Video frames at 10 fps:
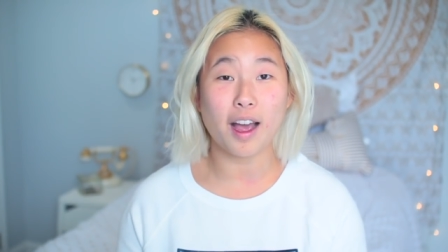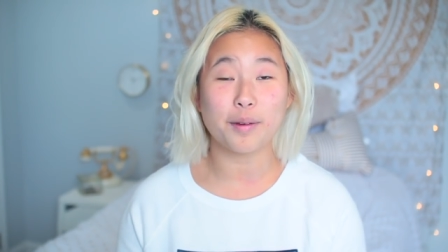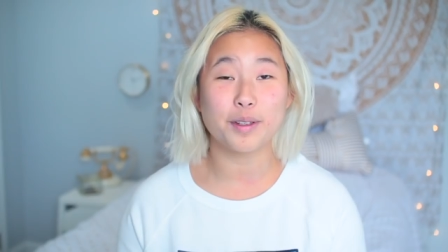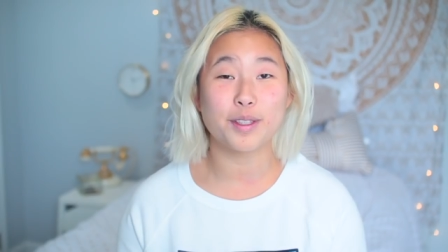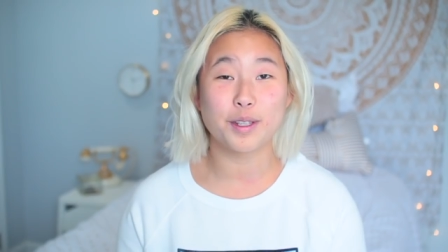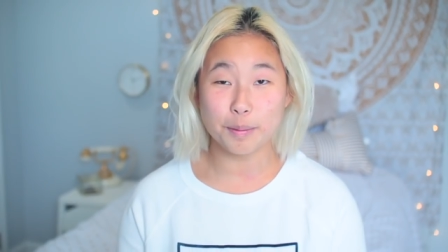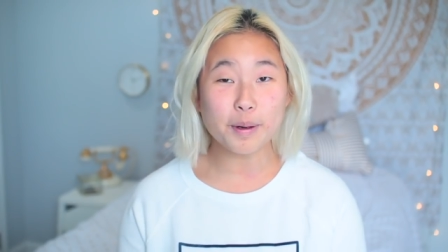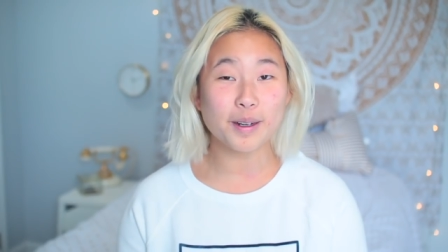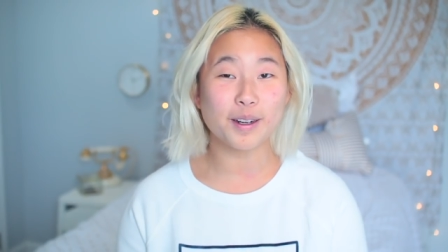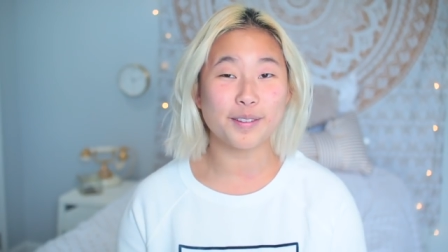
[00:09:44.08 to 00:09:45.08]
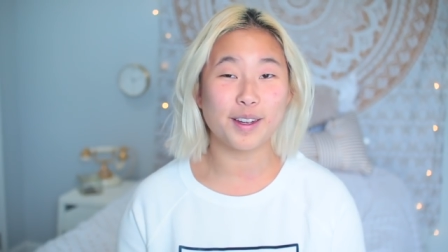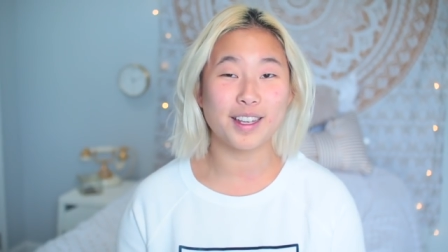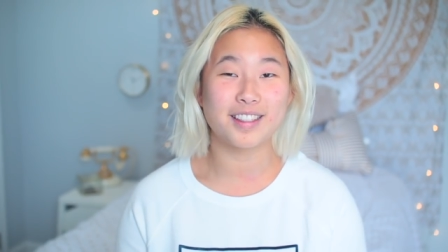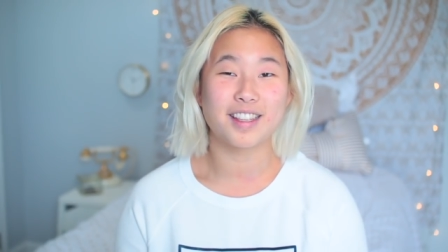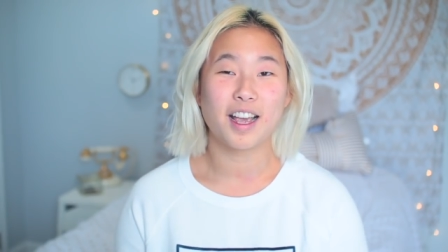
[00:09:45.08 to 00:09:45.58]
I was super
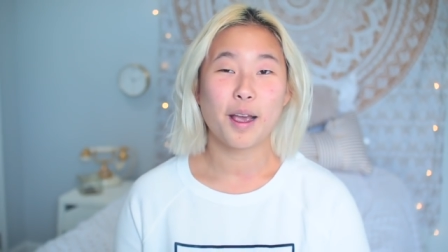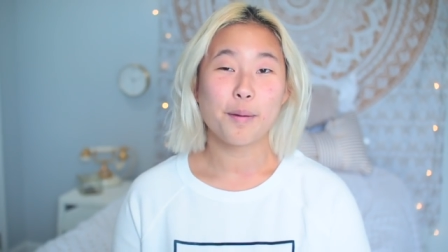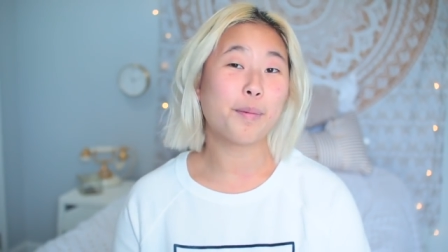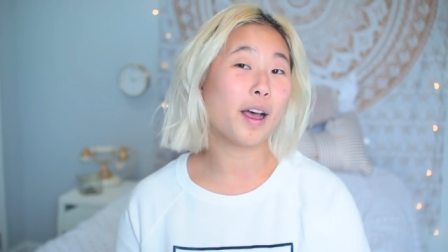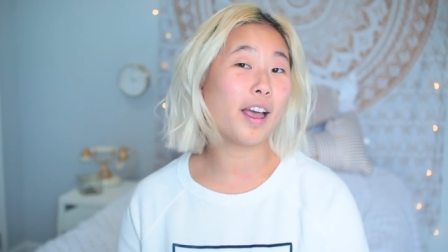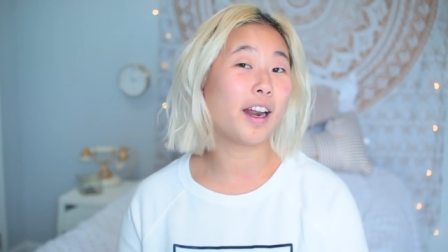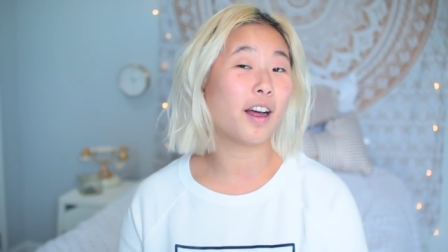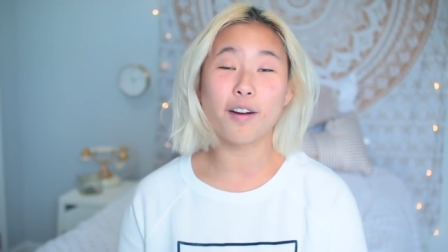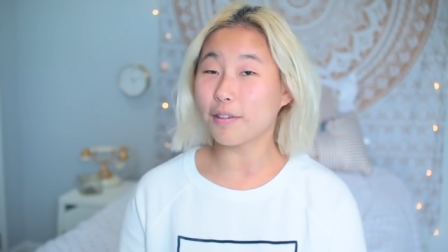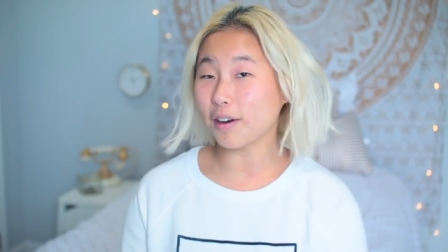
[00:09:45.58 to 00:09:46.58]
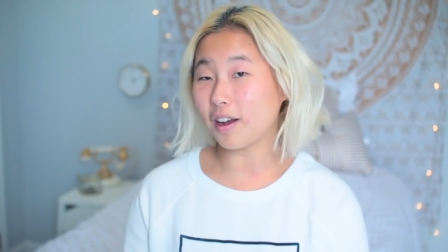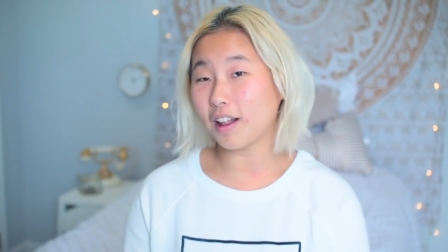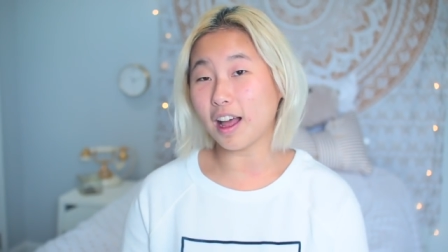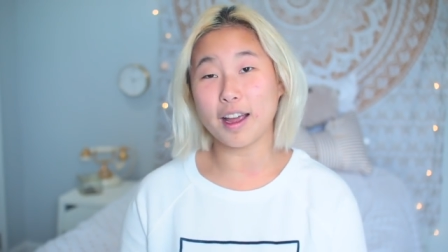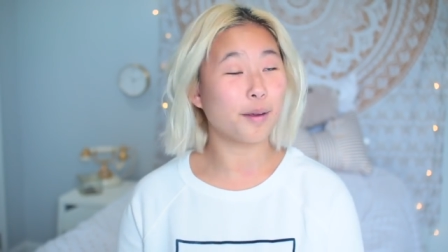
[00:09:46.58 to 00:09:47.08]
nervous, but
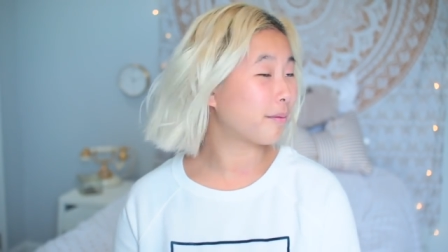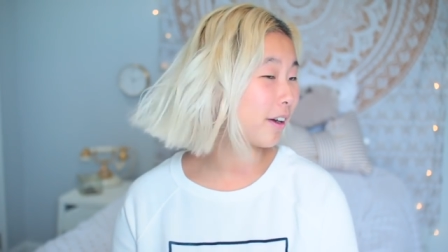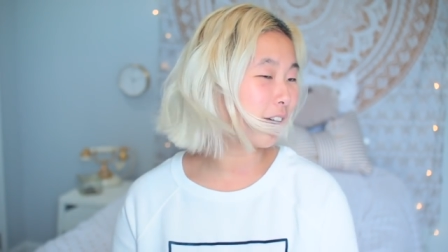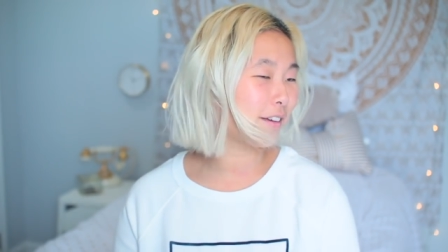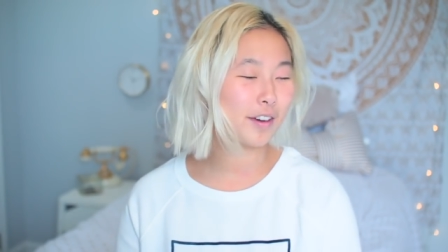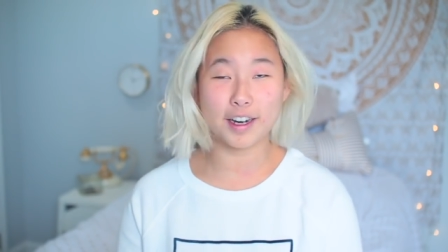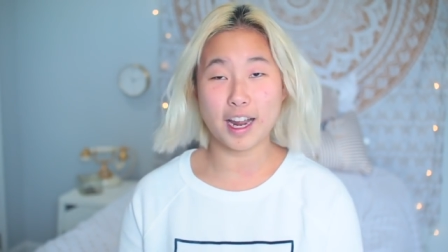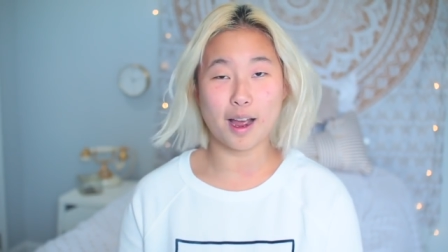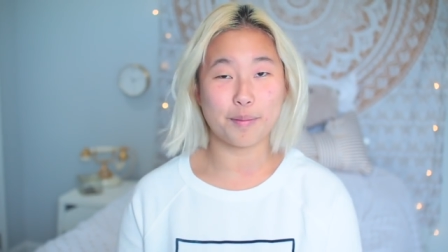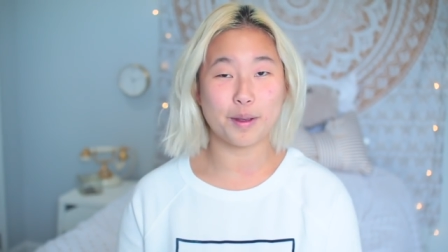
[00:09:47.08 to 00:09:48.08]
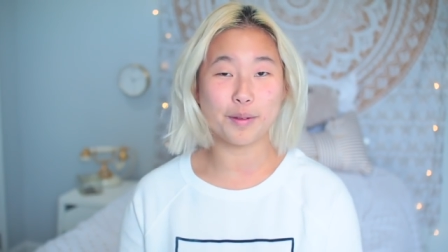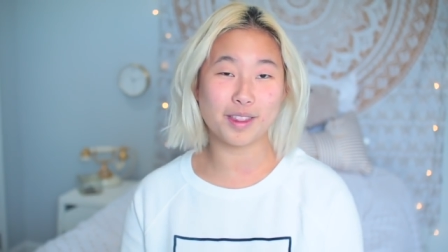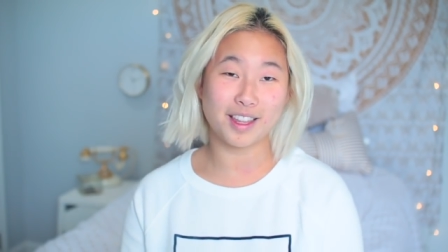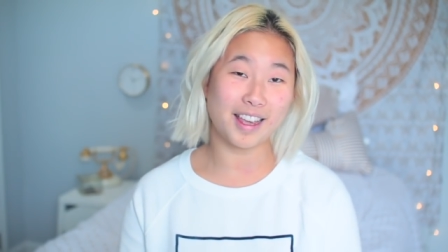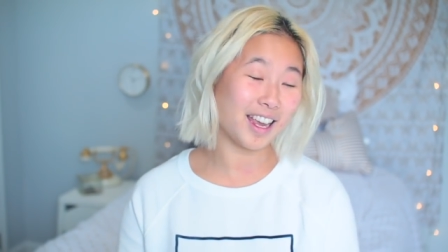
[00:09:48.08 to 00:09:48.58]
overall I am very, very happy
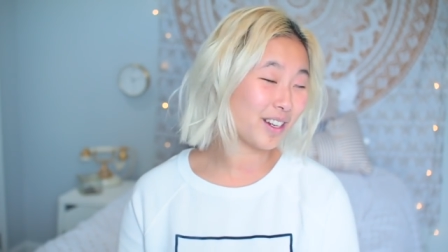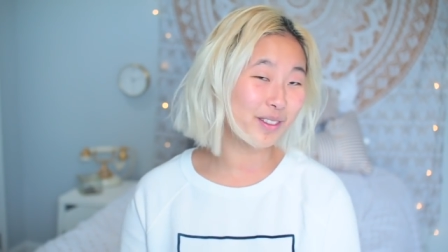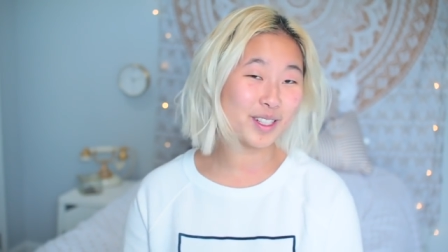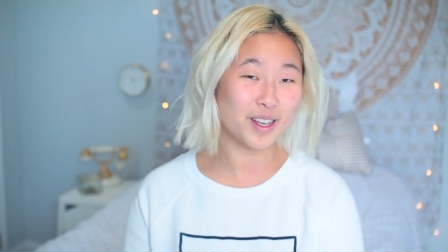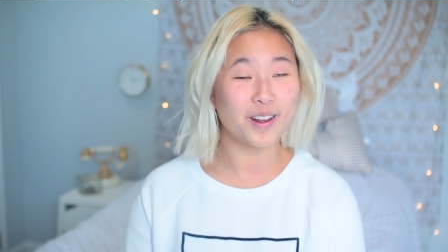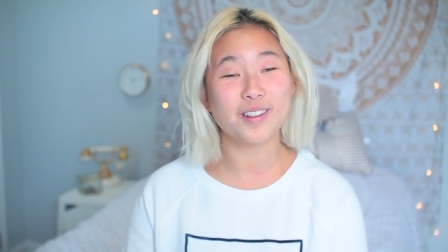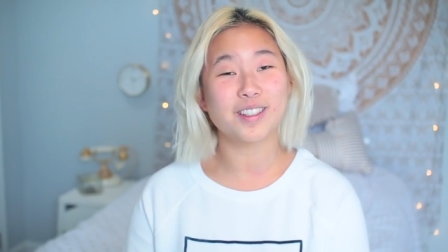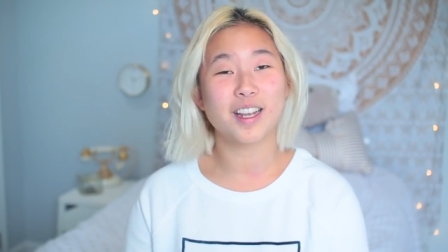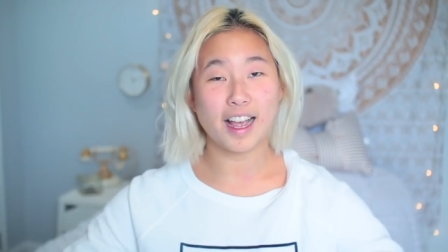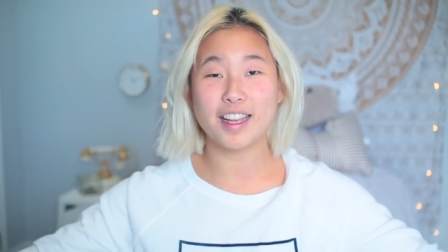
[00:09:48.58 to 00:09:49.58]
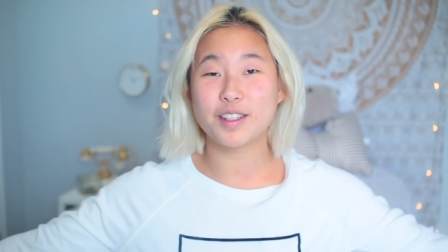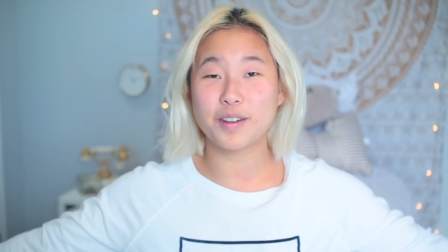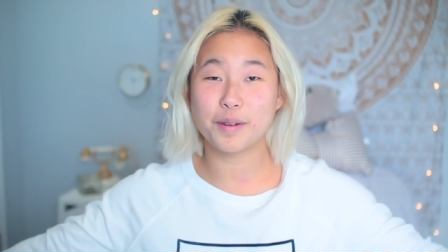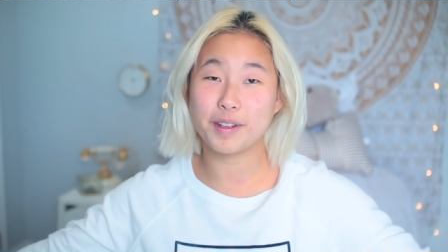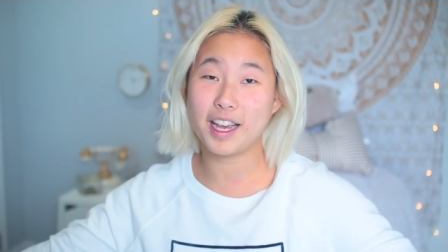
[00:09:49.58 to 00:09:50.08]
with the end result. That is
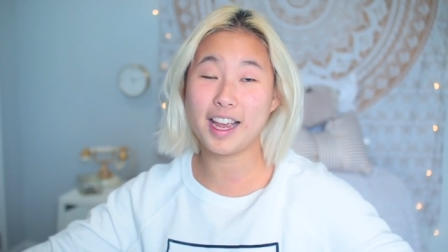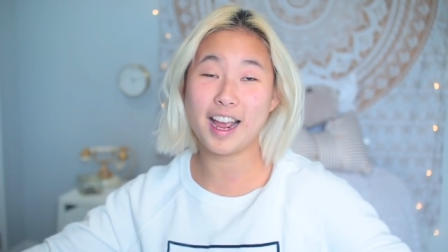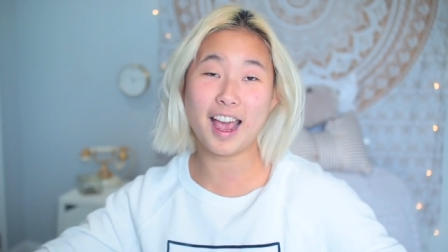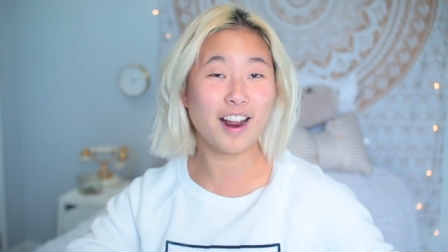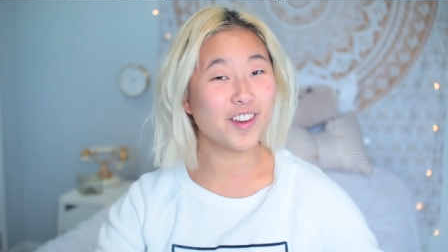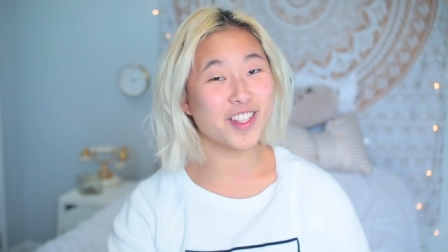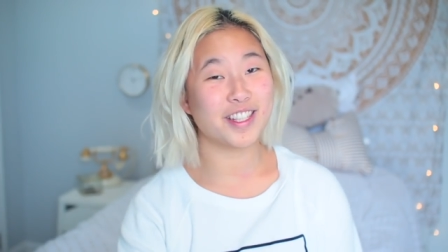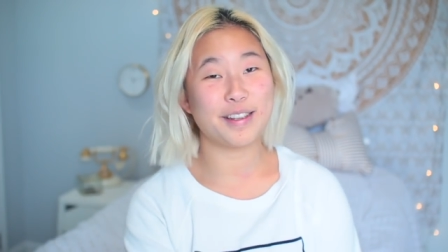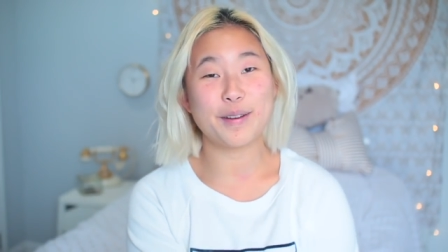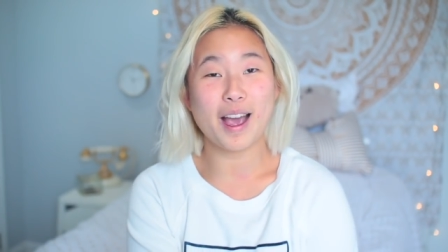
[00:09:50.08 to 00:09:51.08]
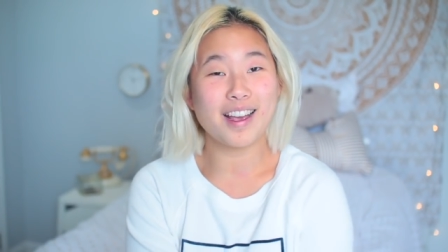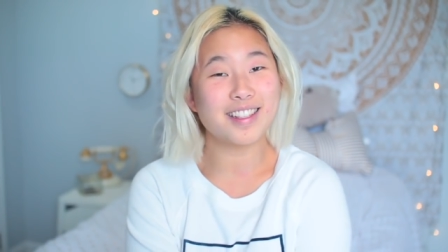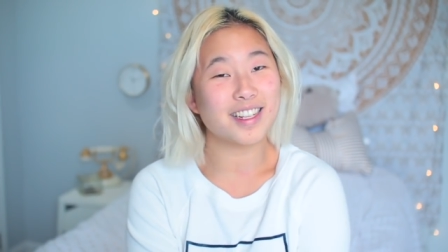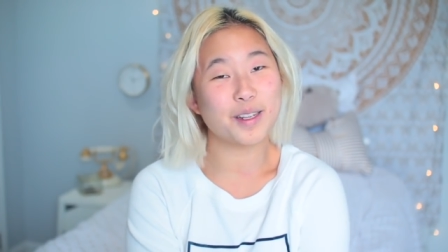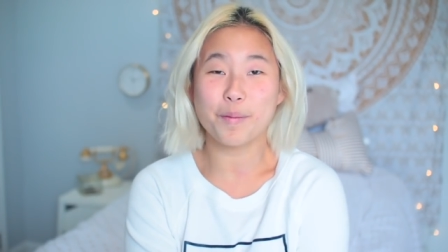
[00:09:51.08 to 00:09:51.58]
going to be it and I'll see you guys
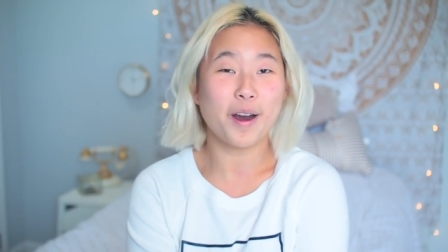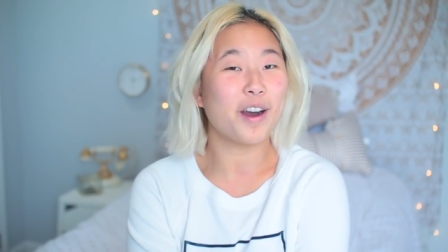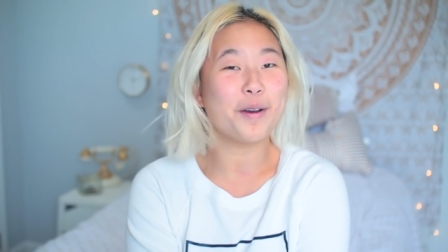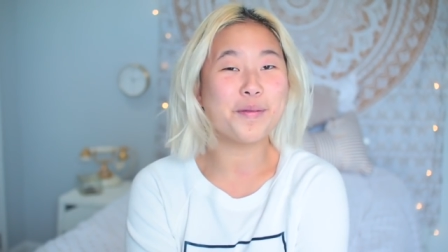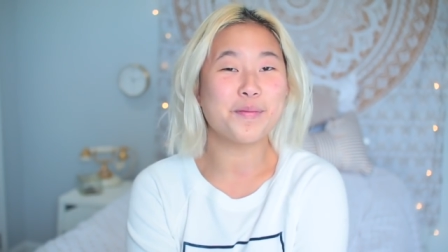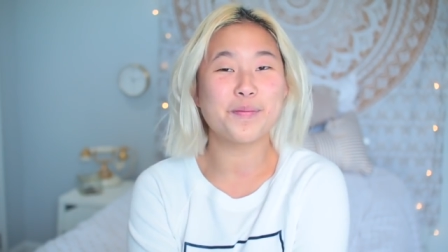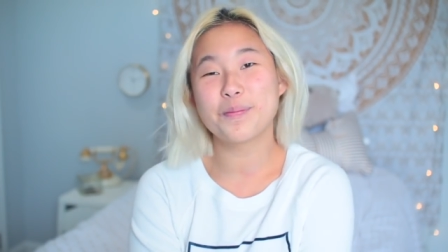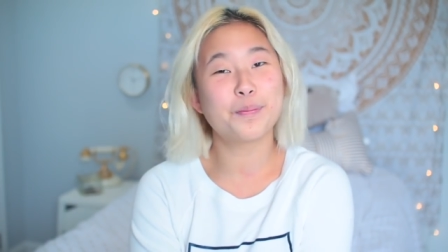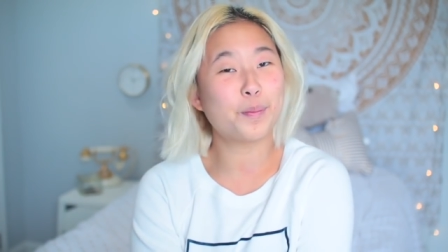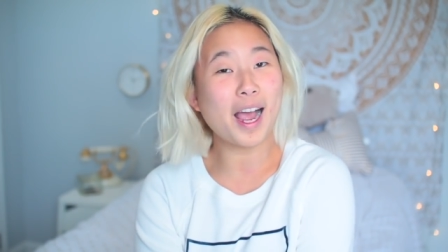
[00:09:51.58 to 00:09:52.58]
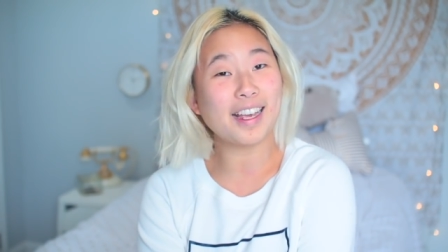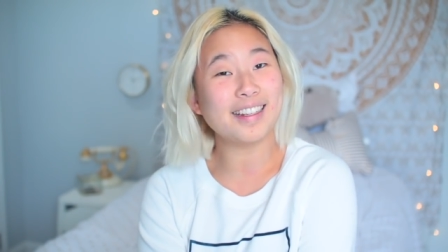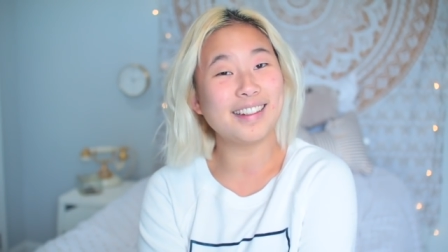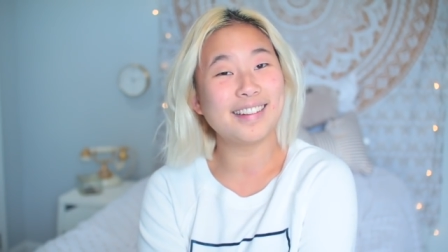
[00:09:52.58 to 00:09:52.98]
tomorrow. Bye!